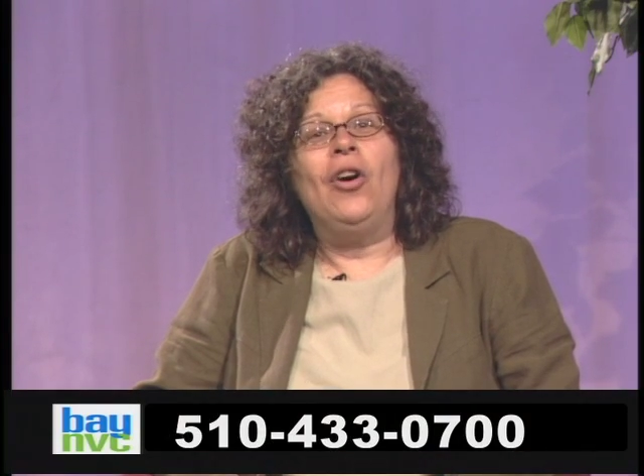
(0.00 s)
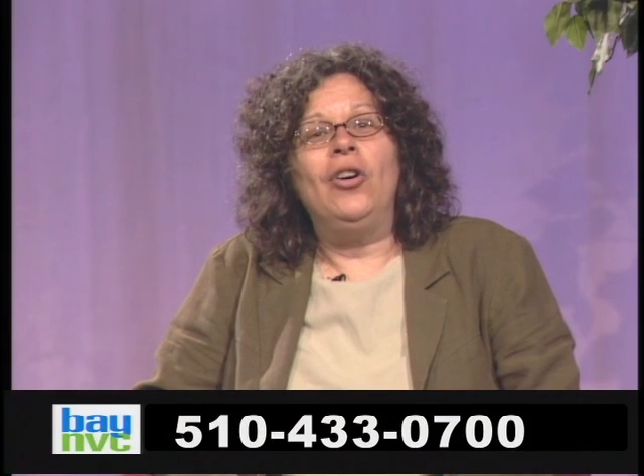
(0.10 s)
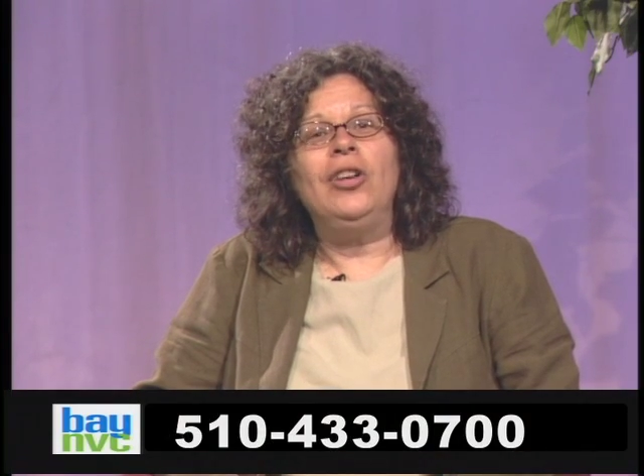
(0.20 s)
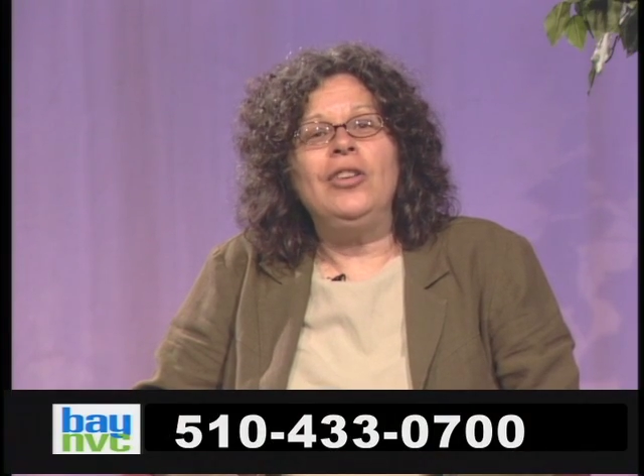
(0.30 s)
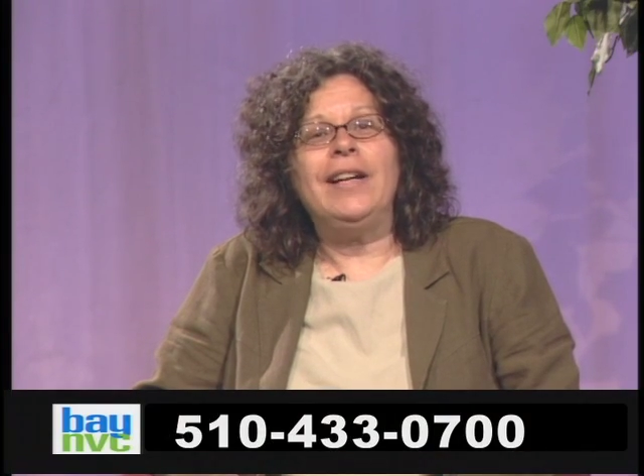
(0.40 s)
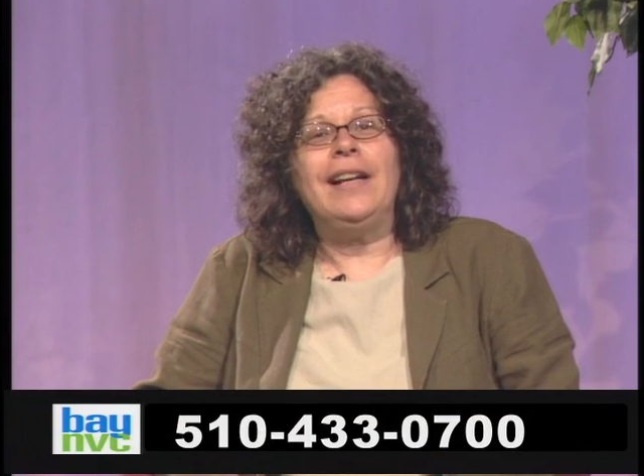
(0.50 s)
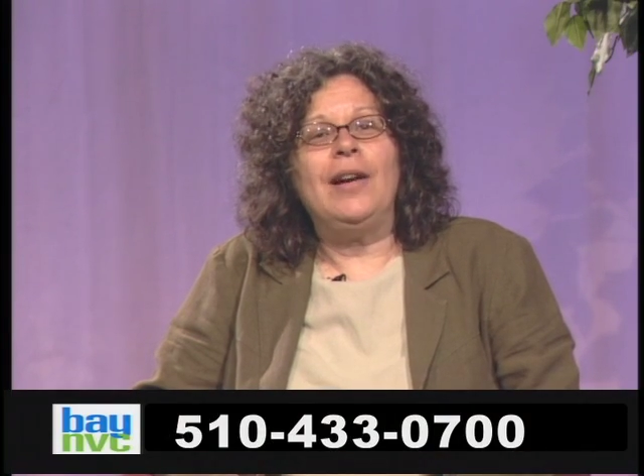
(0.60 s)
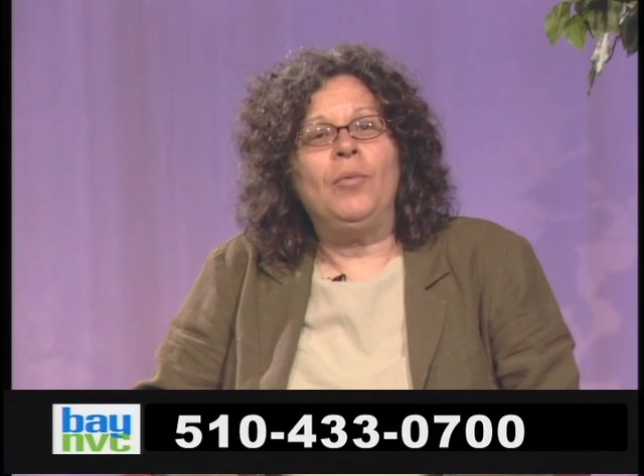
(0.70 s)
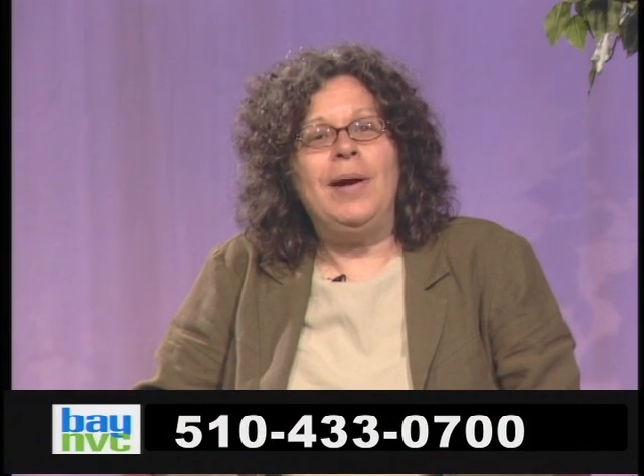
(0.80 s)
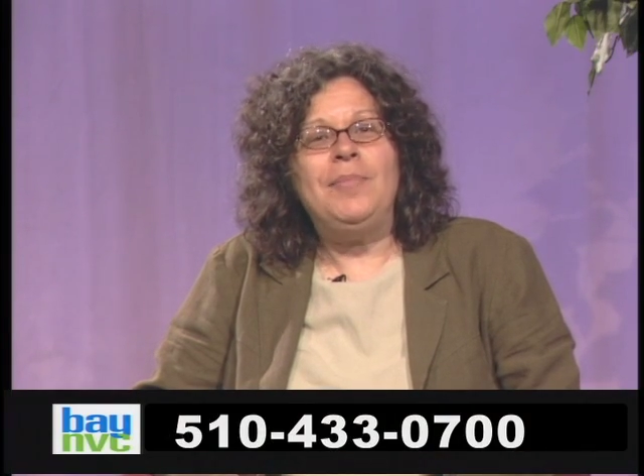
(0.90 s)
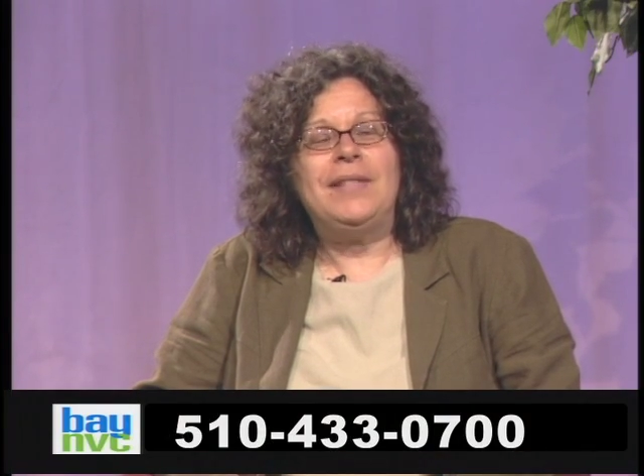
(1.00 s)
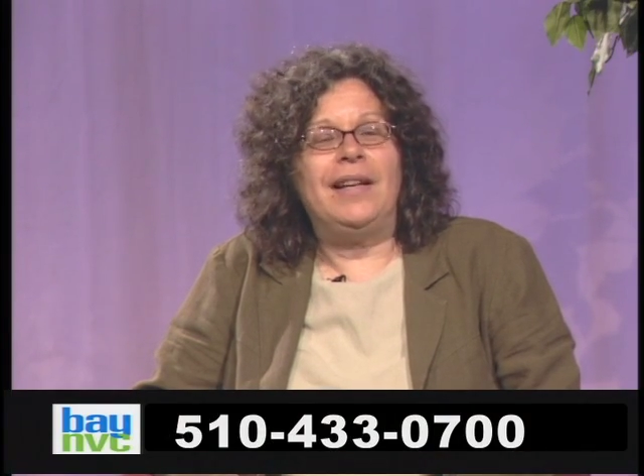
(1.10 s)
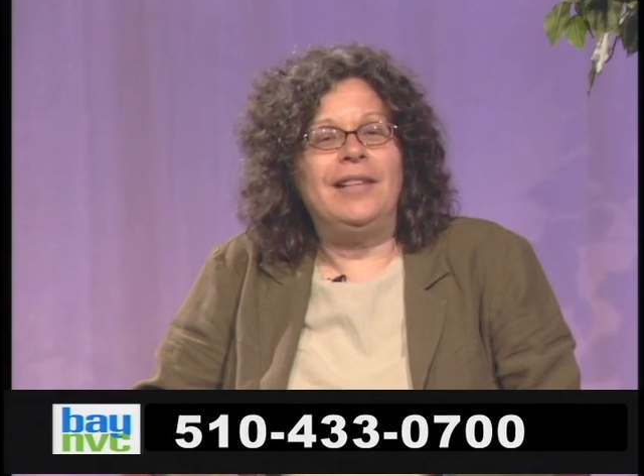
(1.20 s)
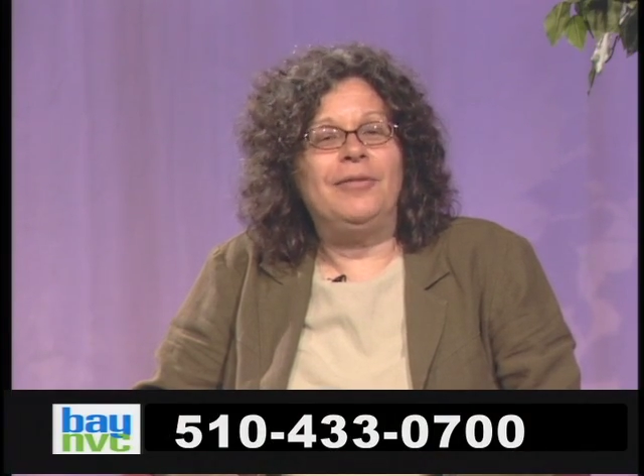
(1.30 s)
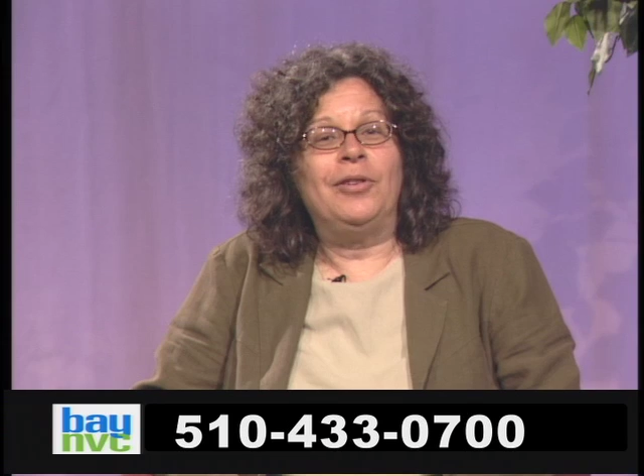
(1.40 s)
or look at our
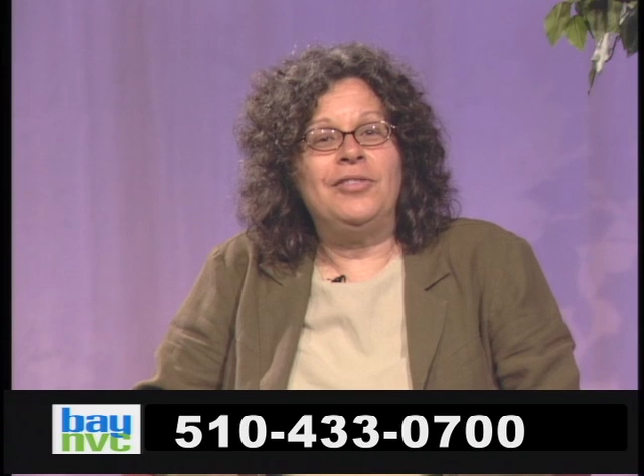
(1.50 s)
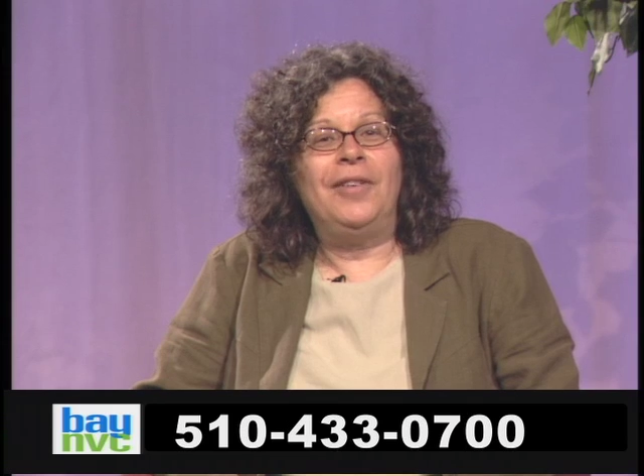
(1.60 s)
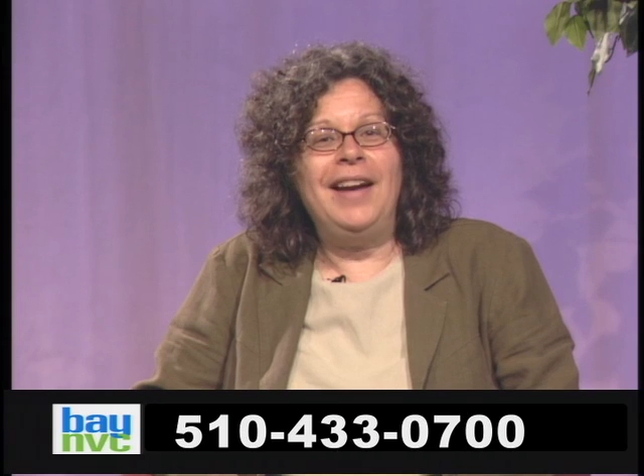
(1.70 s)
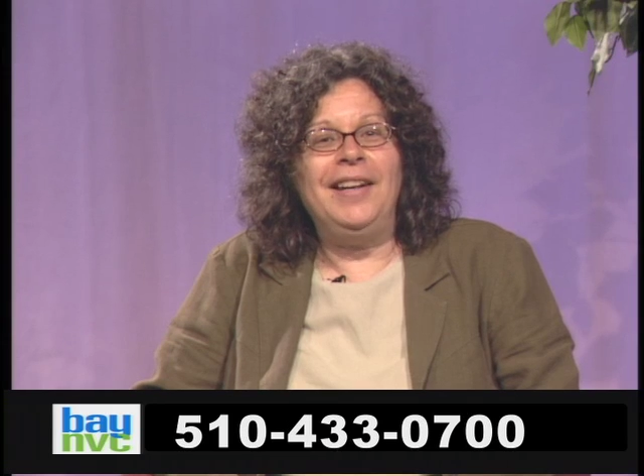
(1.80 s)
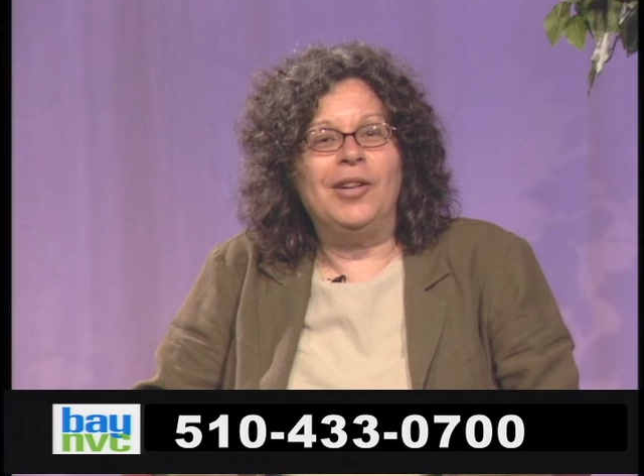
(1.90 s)
website for training